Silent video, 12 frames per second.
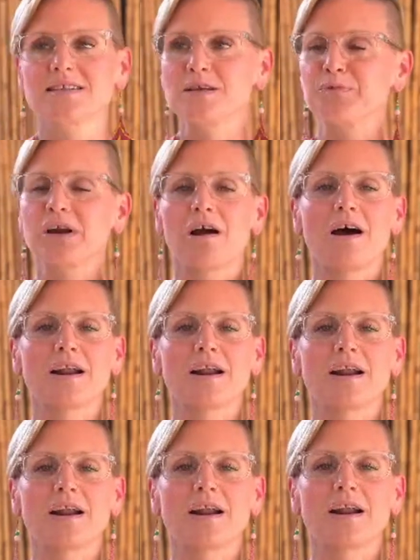they
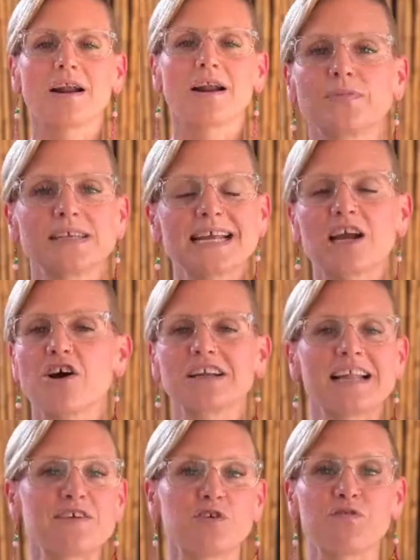take on a
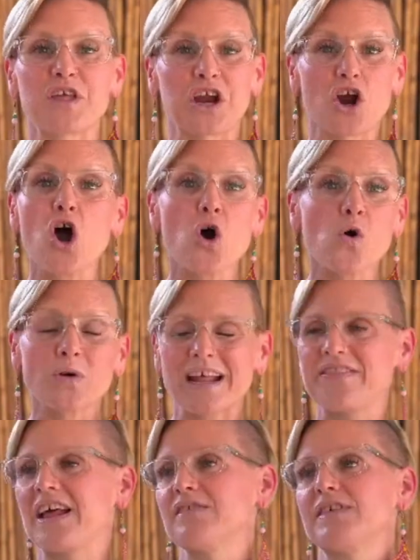life of their own,
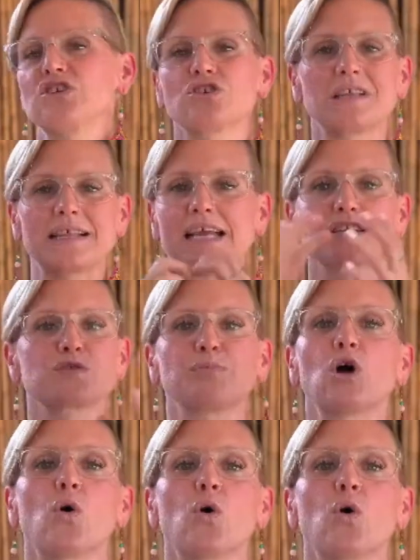and then eventually they explode.